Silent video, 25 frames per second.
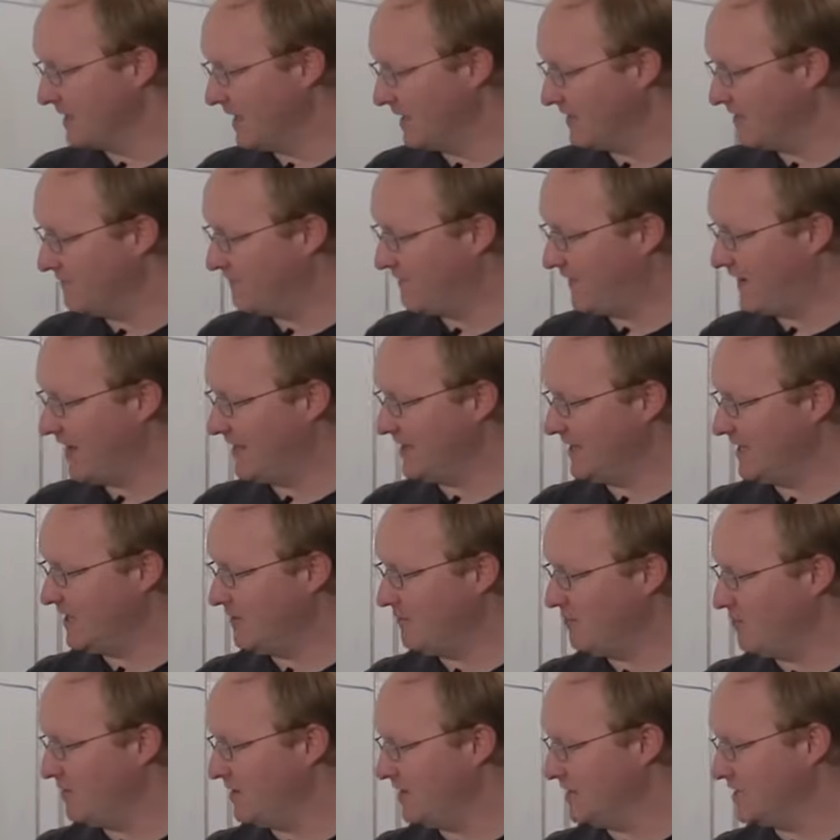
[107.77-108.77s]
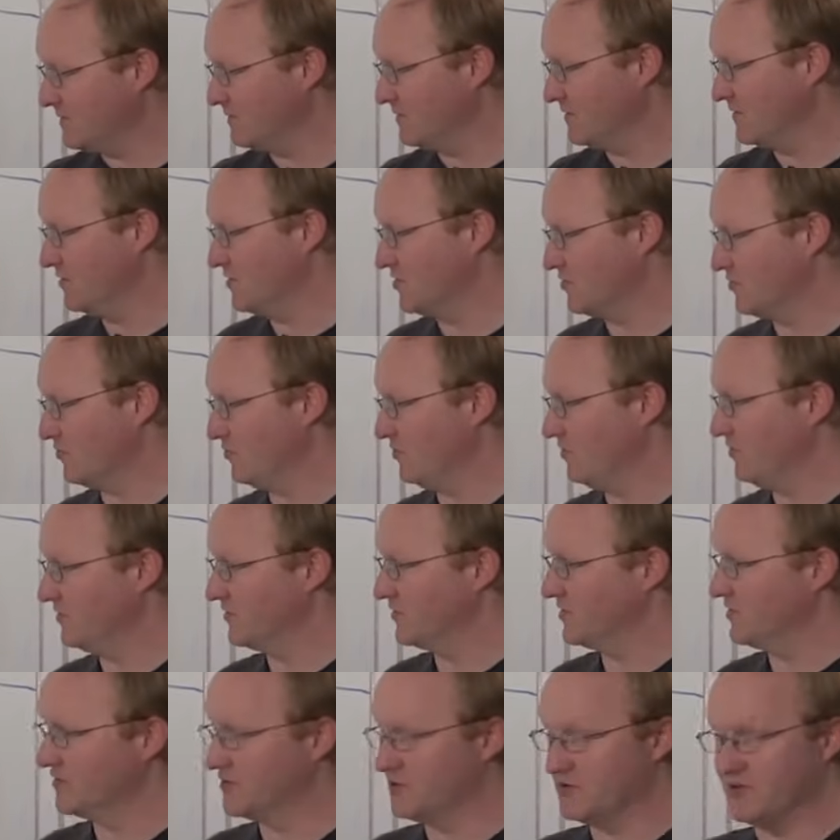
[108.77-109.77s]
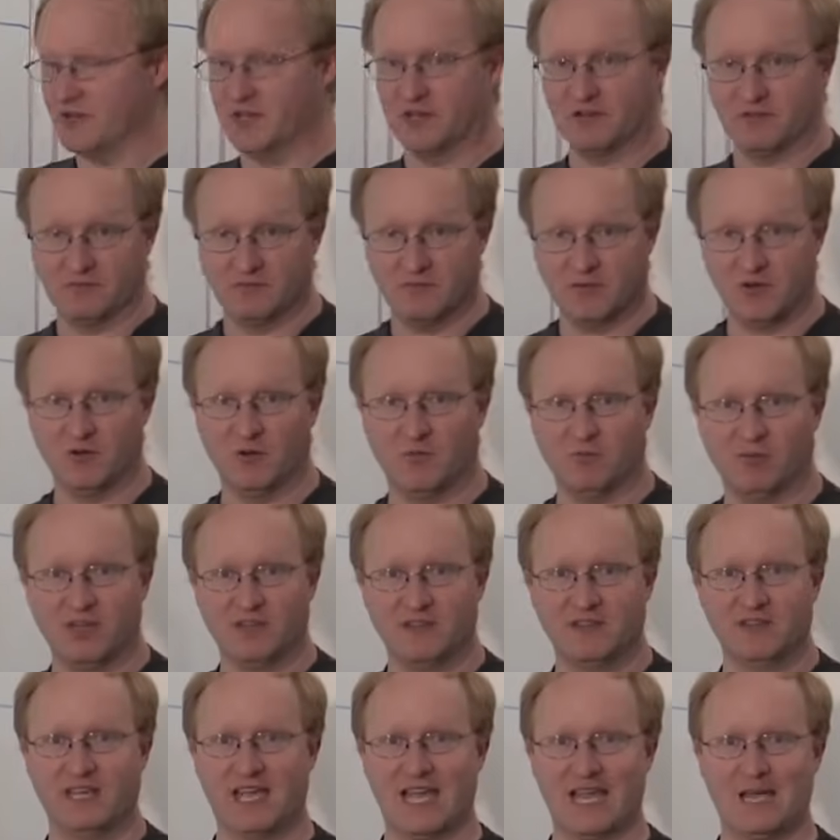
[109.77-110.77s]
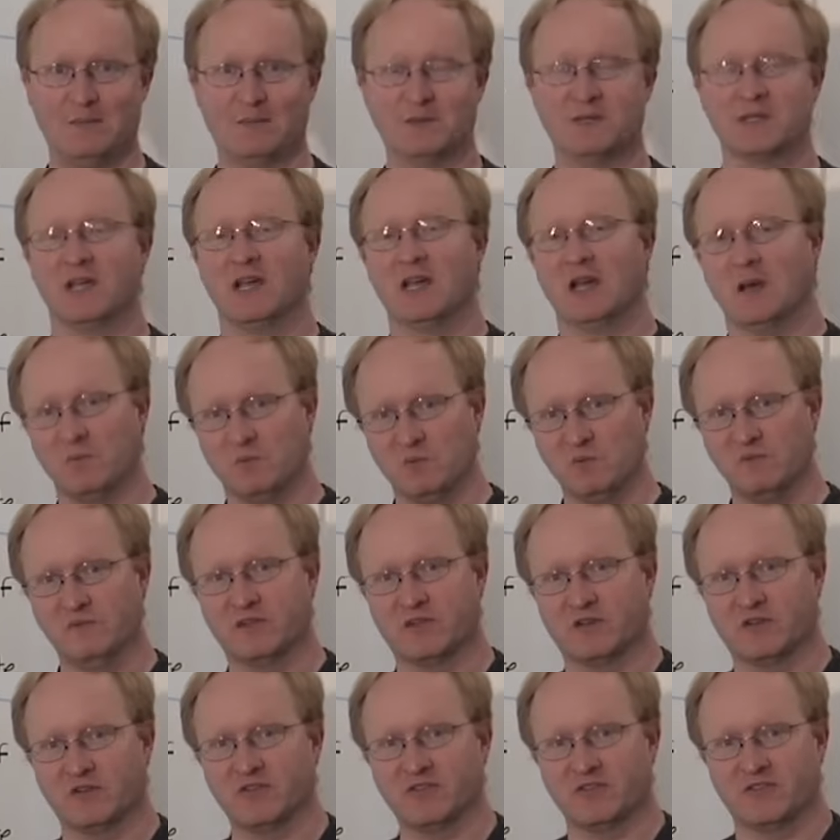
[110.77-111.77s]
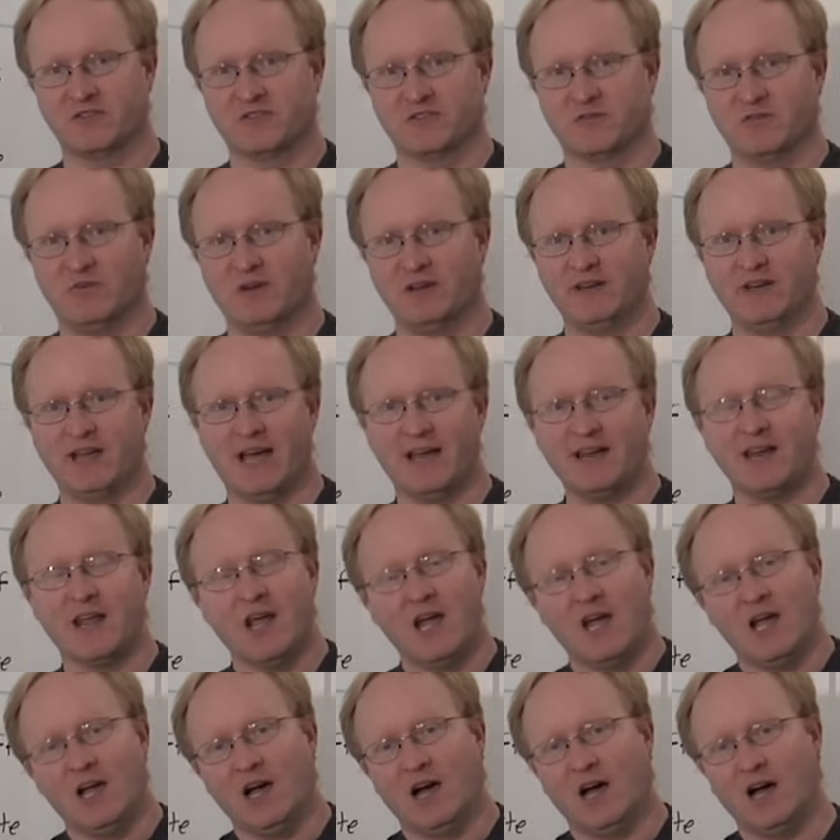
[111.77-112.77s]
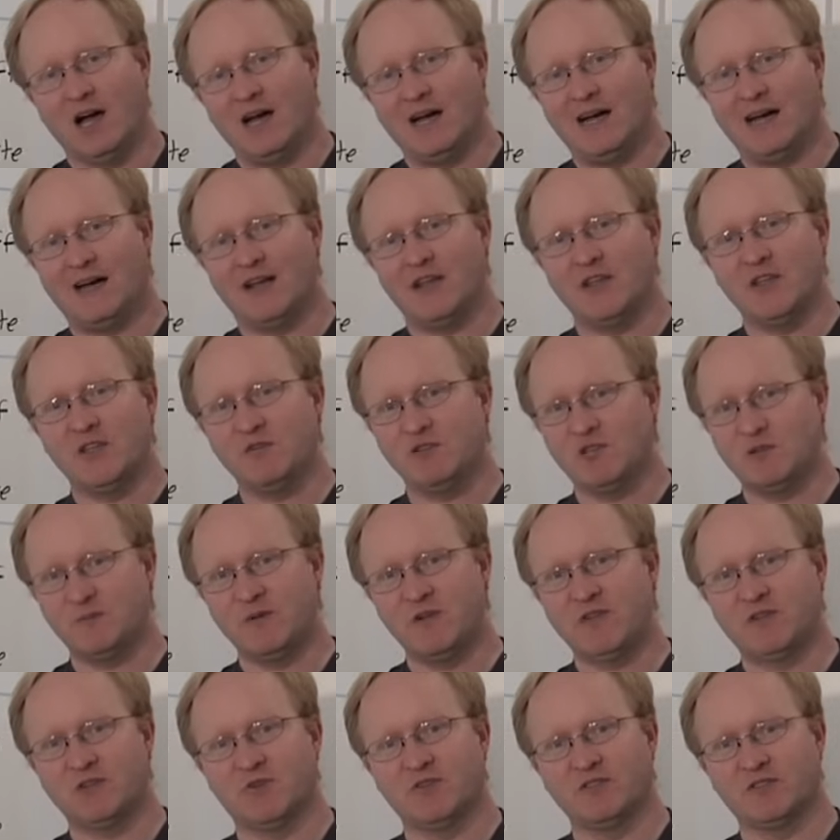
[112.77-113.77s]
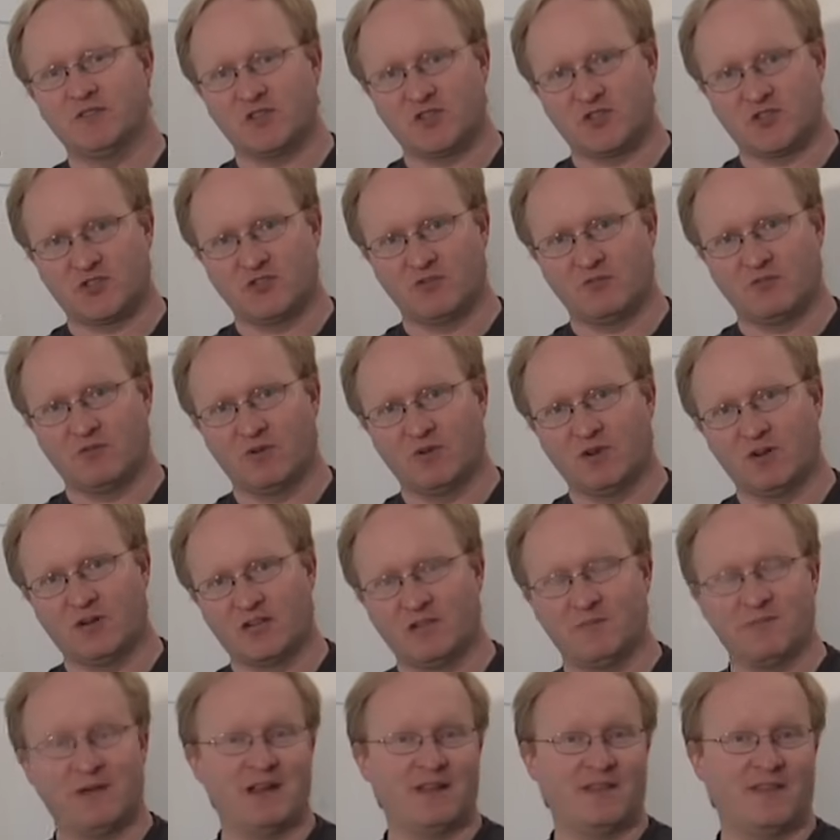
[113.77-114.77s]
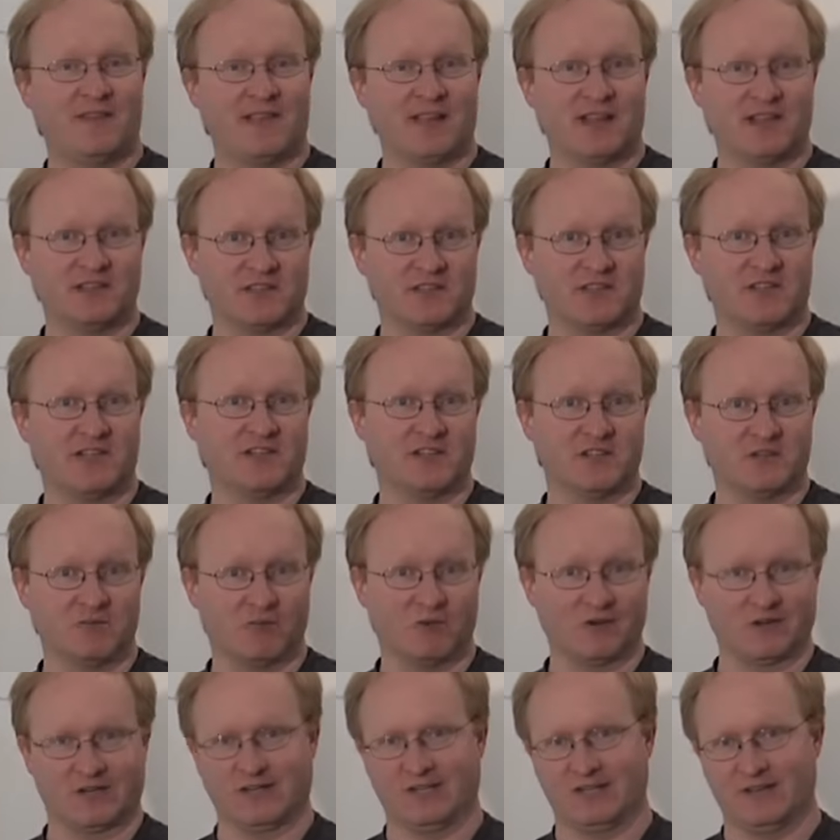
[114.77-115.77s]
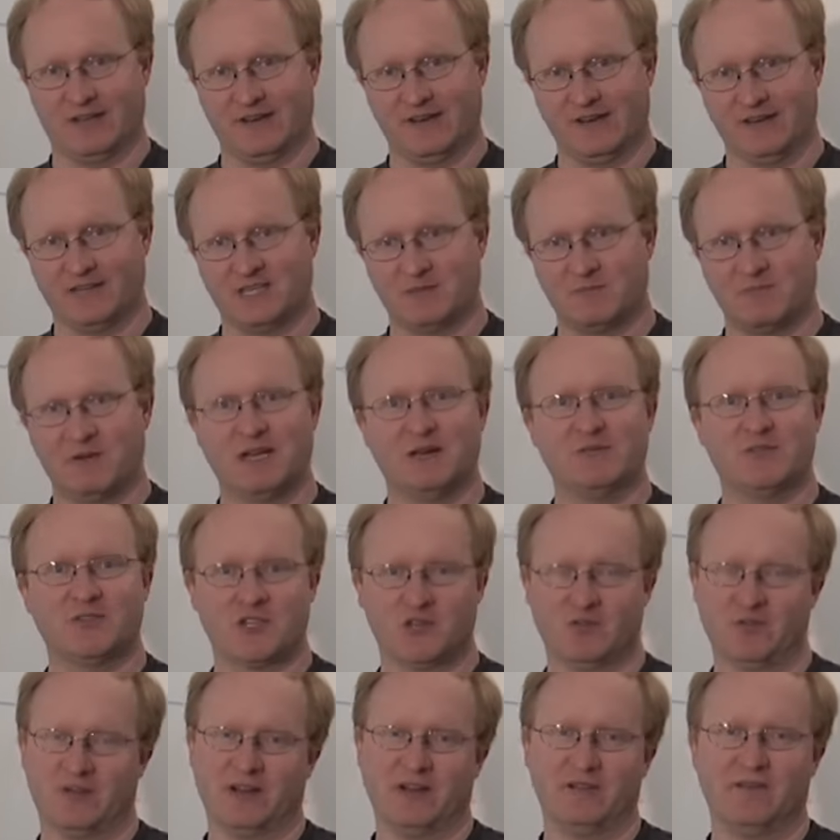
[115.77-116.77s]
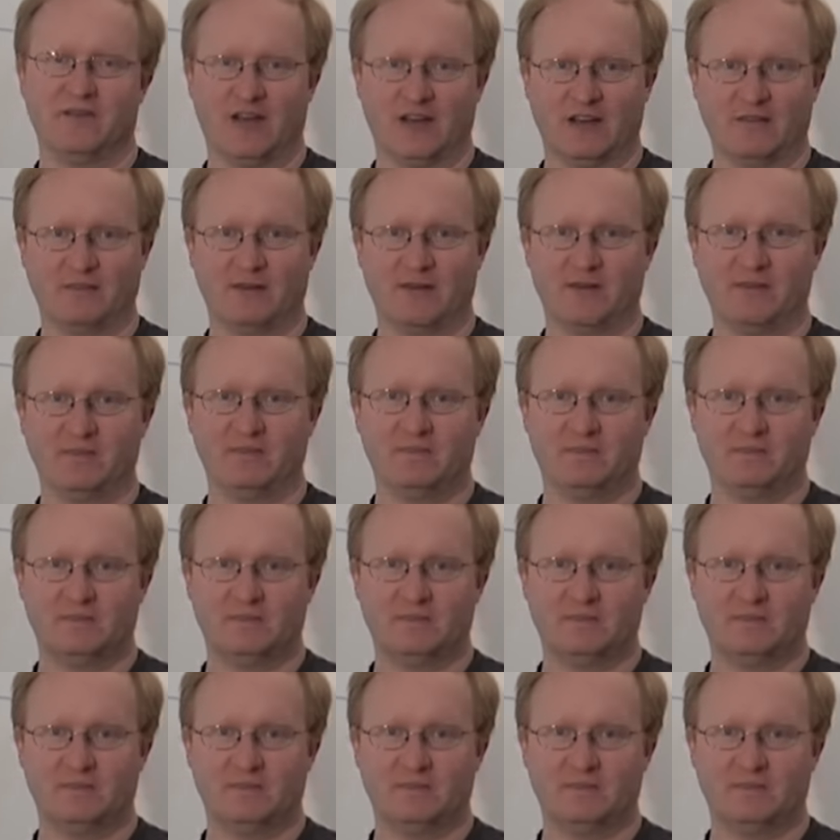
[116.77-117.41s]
And then finally, we need some controls so you can, play the games, move the cursors and whatnot. A USB joystick should work. The main thing is it needs to work in Linux, but I'm sure we can find one.